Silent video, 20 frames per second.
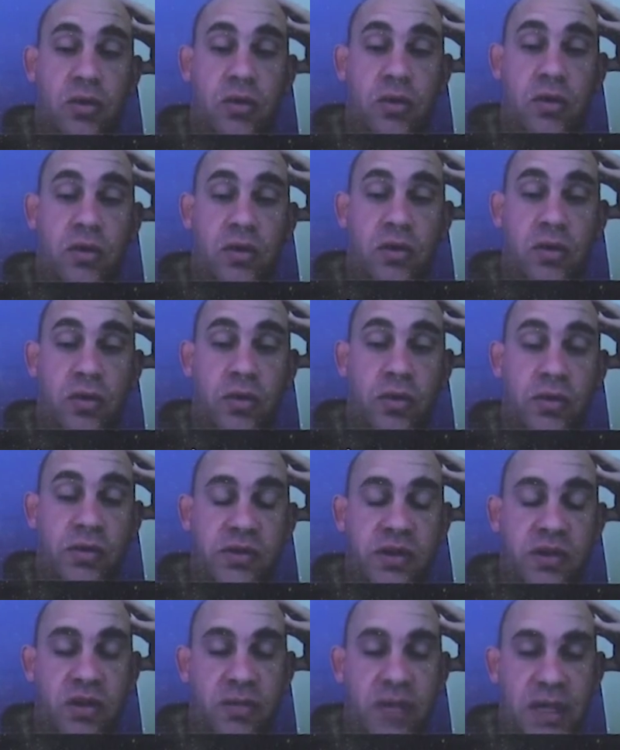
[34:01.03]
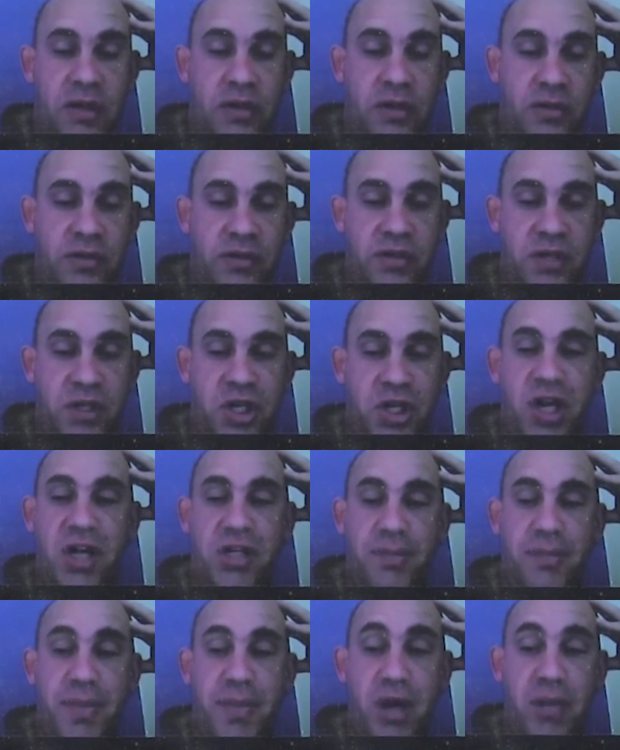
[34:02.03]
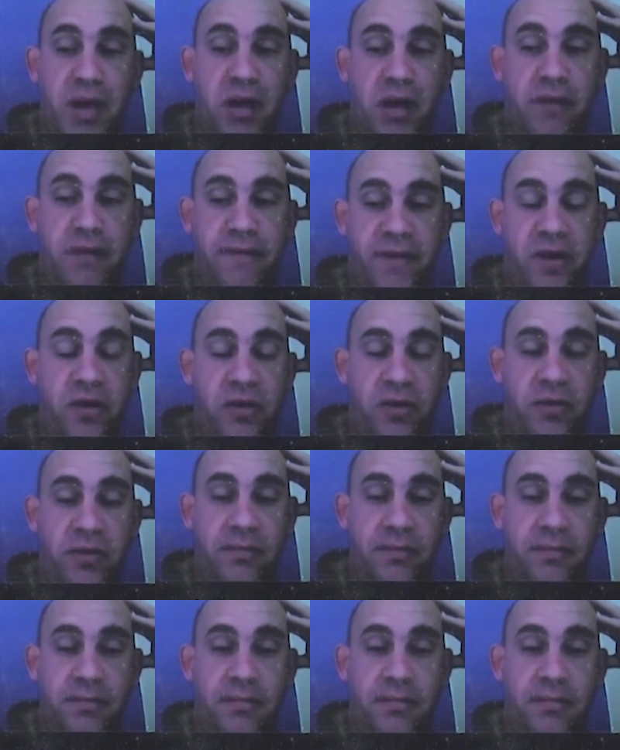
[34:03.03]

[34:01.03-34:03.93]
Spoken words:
could also be used to charge a mobile phone.